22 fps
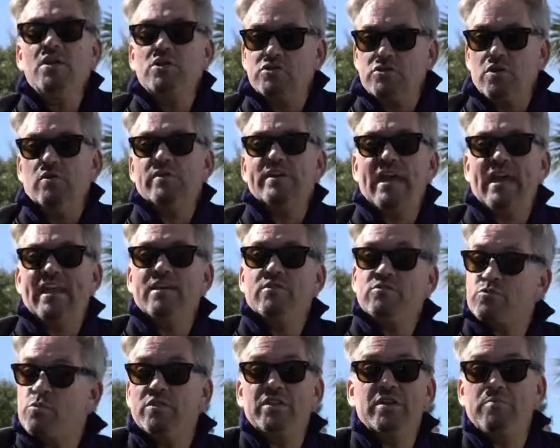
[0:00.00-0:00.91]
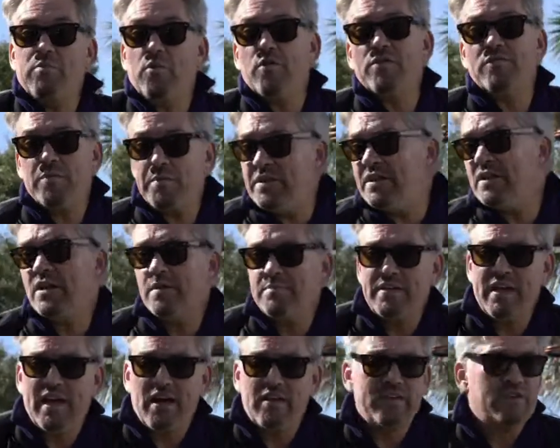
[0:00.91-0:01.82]
So Katie, it was really important for me to
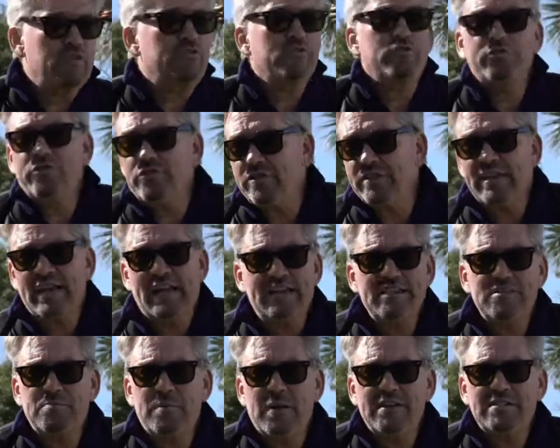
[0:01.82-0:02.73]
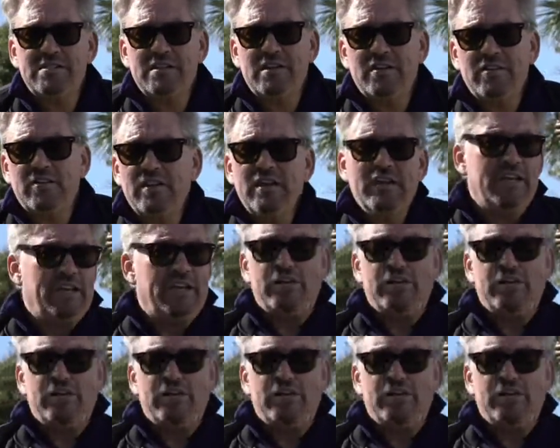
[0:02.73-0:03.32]
come down, introduce you to the Kennedy Space Center,